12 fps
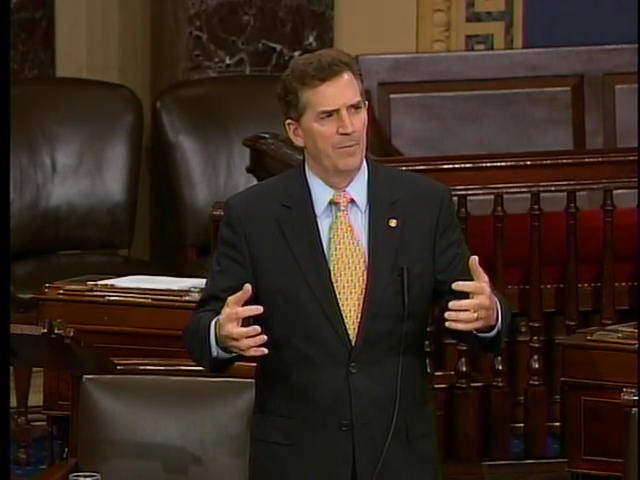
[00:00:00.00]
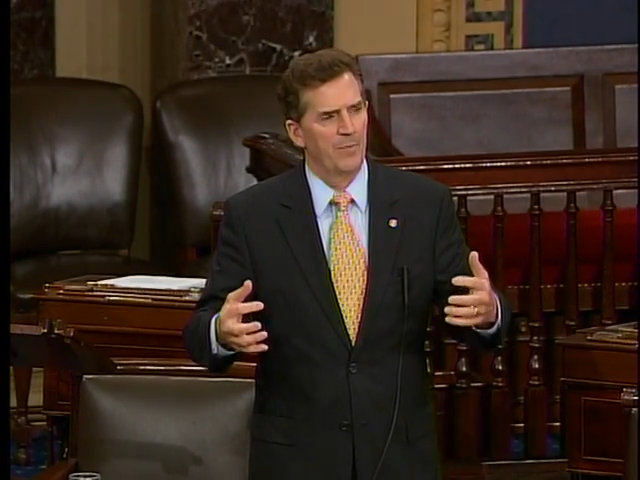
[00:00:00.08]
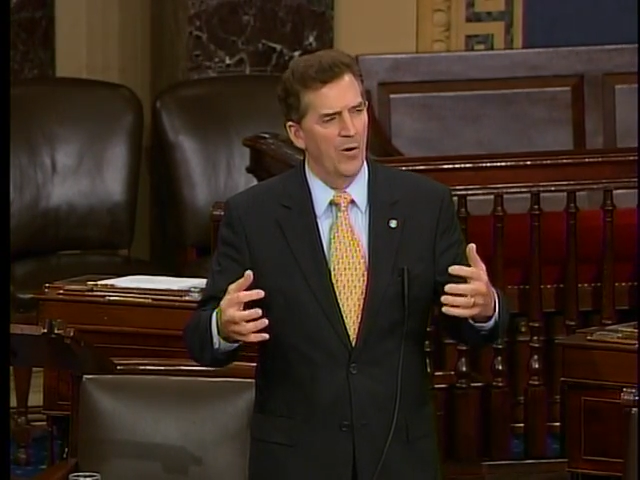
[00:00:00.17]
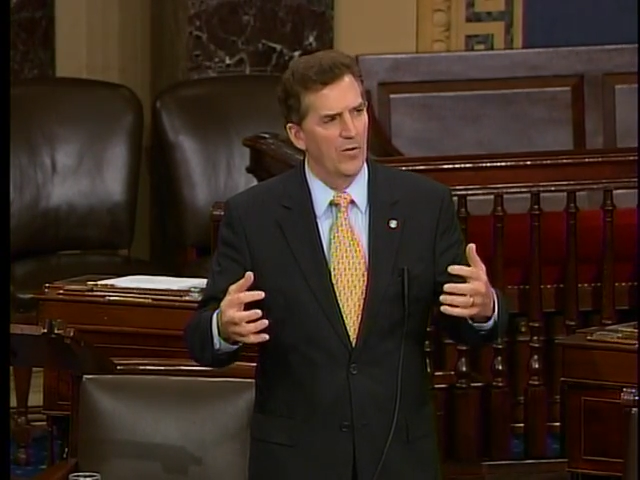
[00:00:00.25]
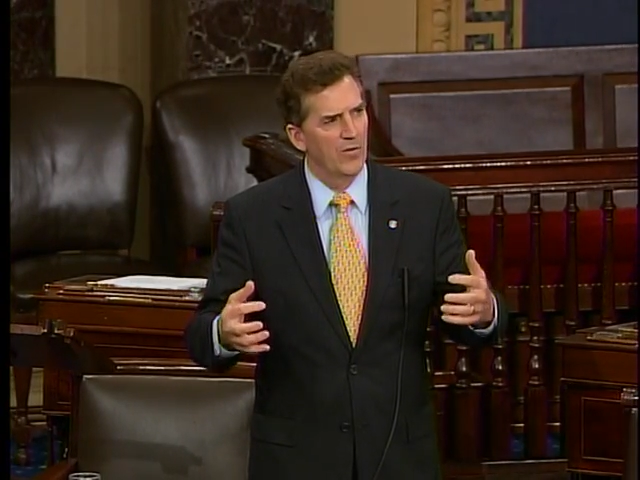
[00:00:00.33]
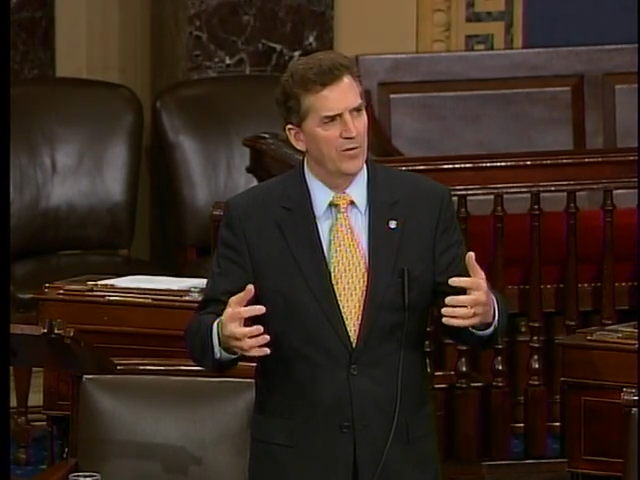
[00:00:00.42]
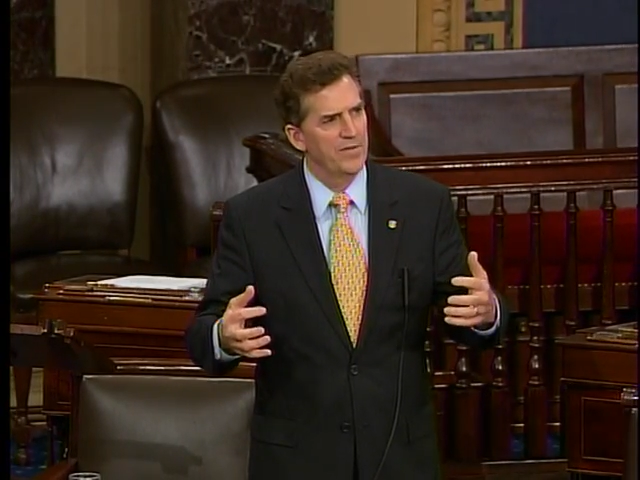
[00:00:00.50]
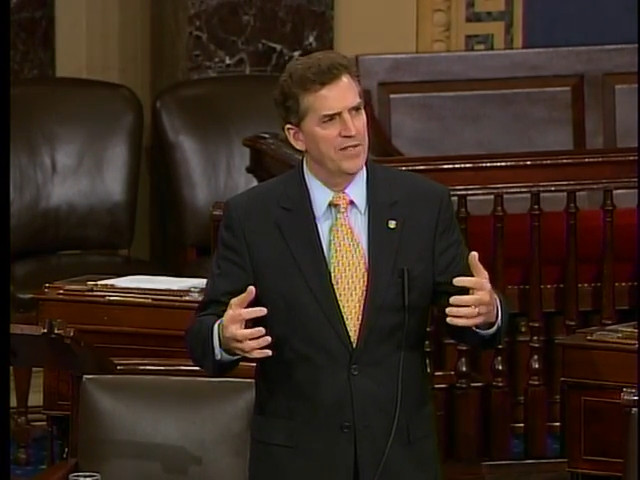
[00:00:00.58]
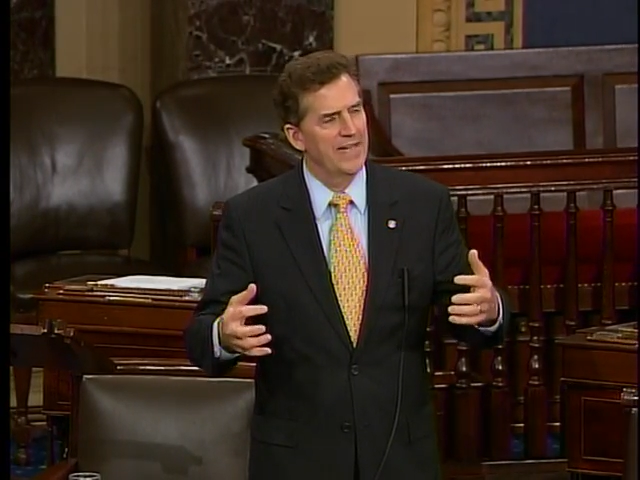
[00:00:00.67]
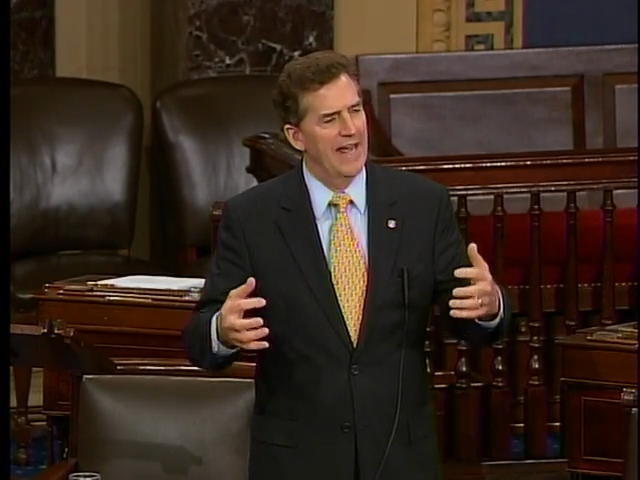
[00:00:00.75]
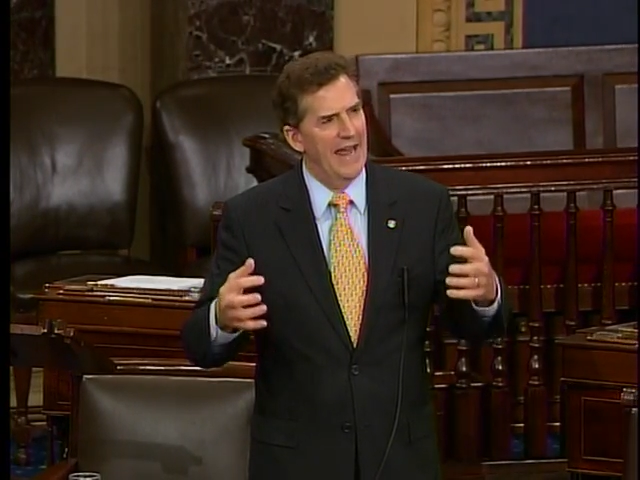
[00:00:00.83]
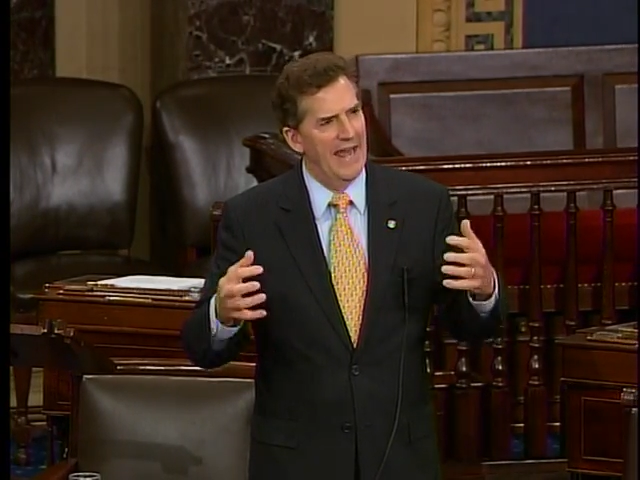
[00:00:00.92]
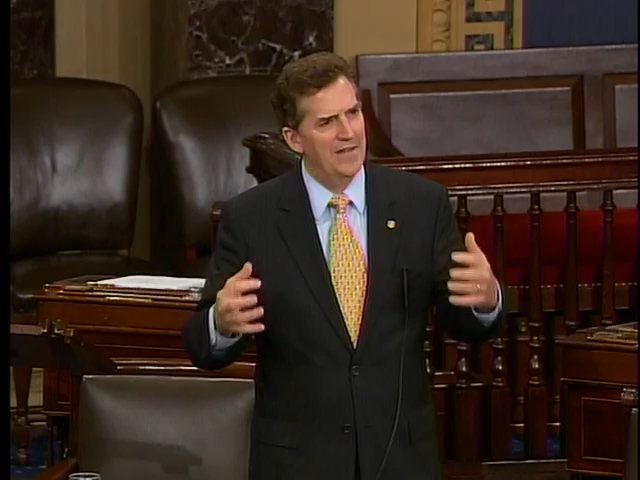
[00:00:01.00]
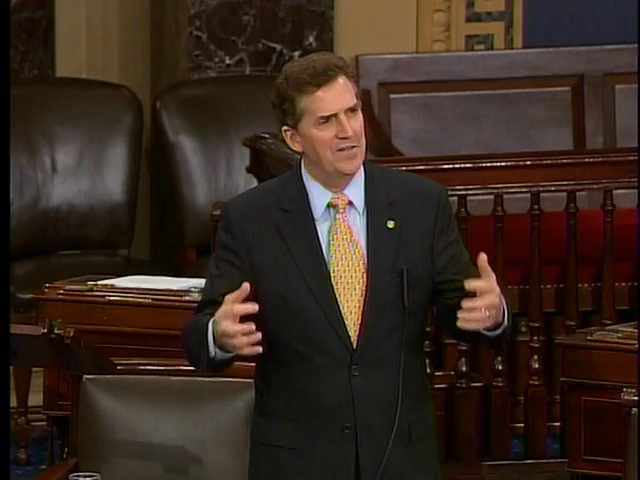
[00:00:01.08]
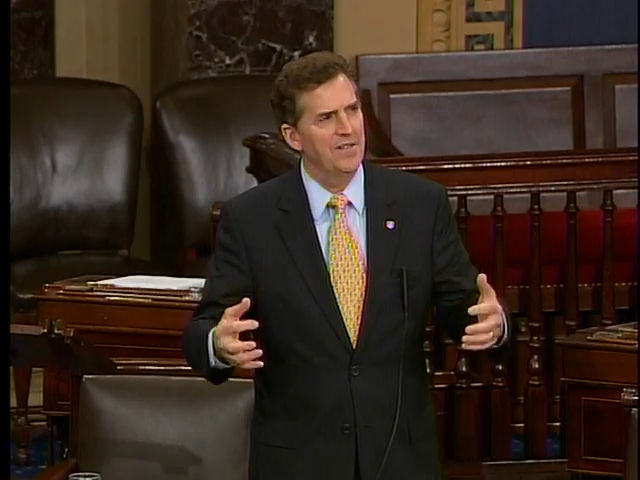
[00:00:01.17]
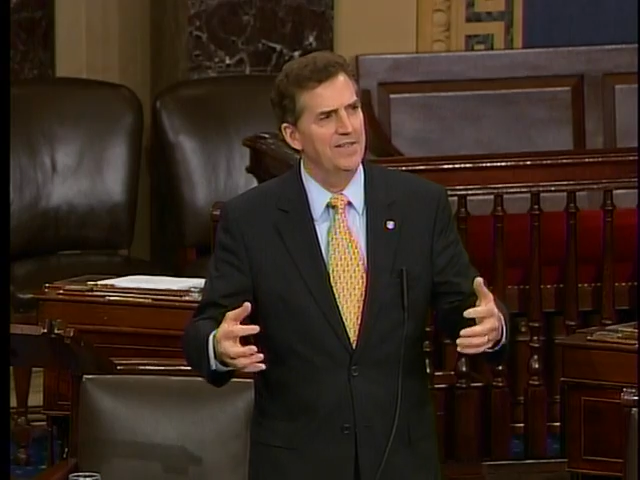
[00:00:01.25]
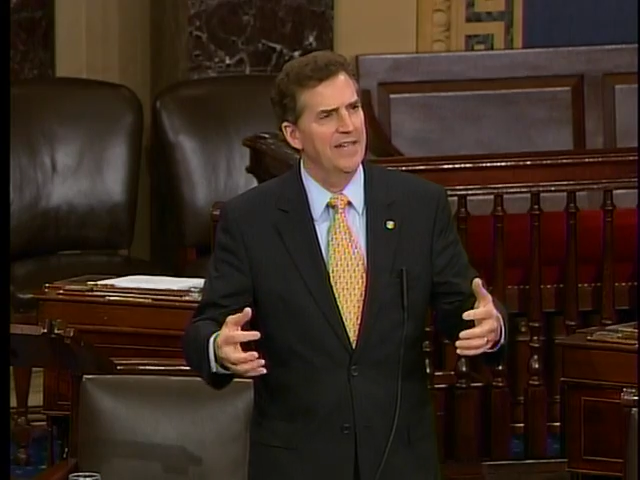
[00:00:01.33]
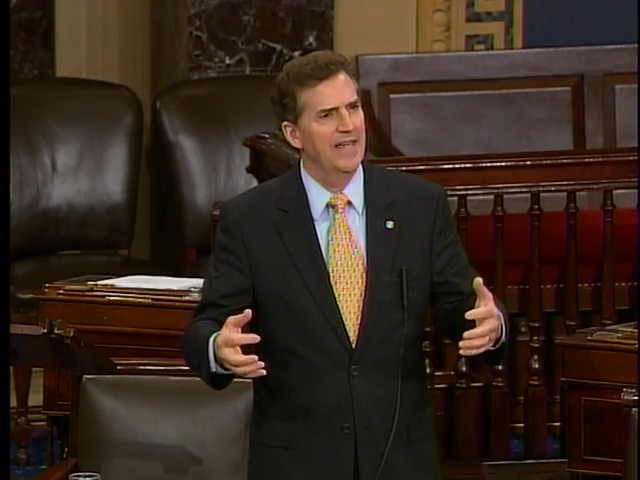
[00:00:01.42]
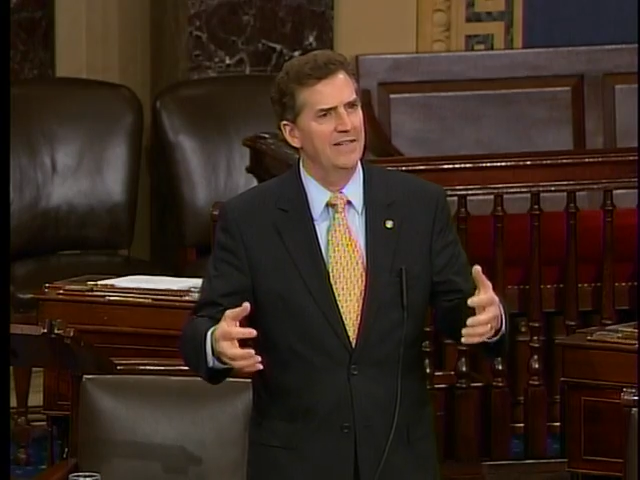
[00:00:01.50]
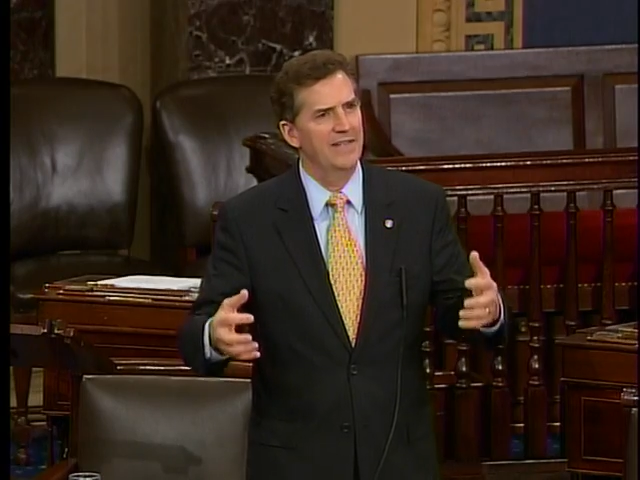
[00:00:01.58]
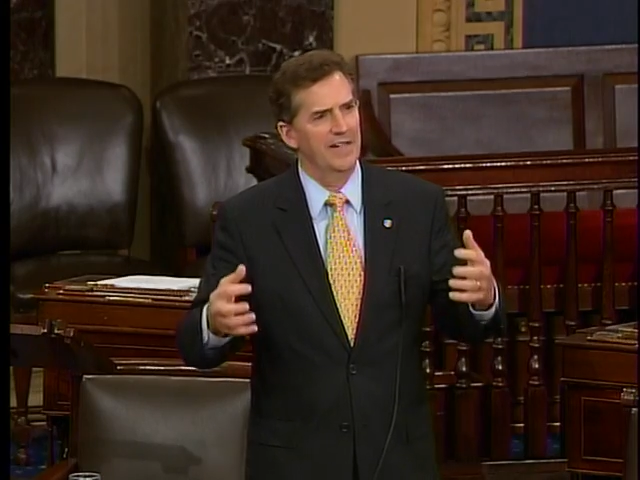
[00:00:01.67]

programs that add to the debt,